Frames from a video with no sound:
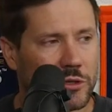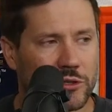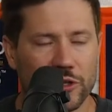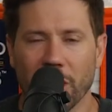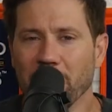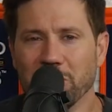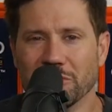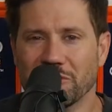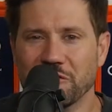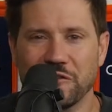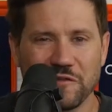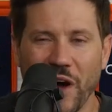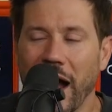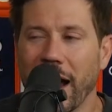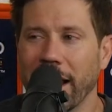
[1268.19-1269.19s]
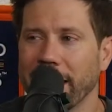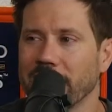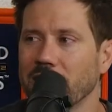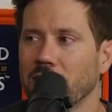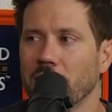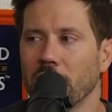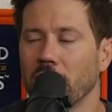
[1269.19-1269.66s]
Chubb was
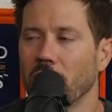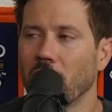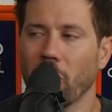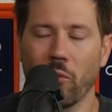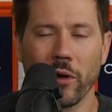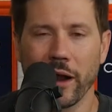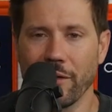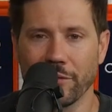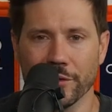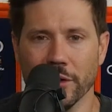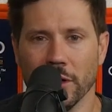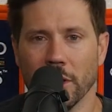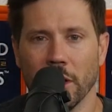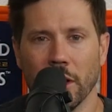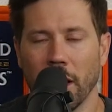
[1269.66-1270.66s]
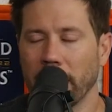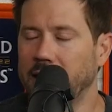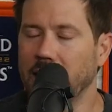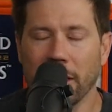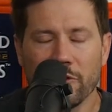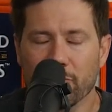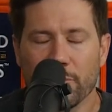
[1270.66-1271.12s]
fine or whatever. I
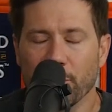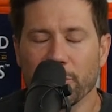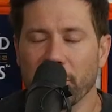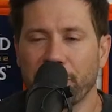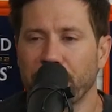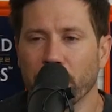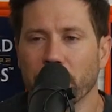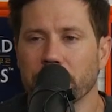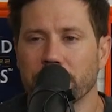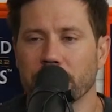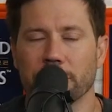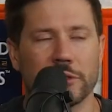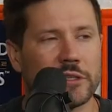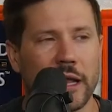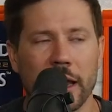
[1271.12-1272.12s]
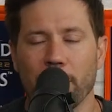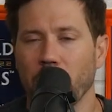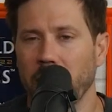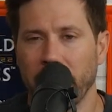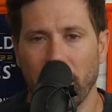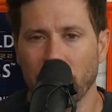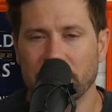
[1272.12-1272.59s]
can't even remember the third dude's name
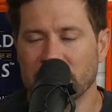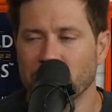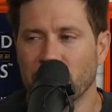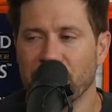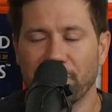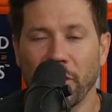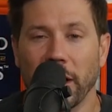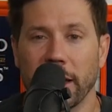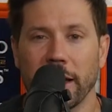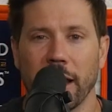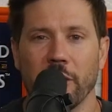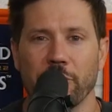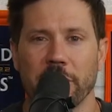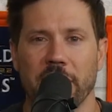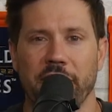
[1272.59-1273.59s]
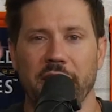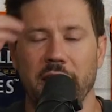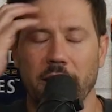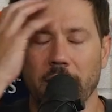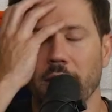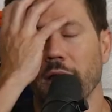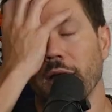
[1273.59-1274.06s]
right now because I'm too fucking angry to
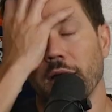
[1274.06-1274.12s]
think.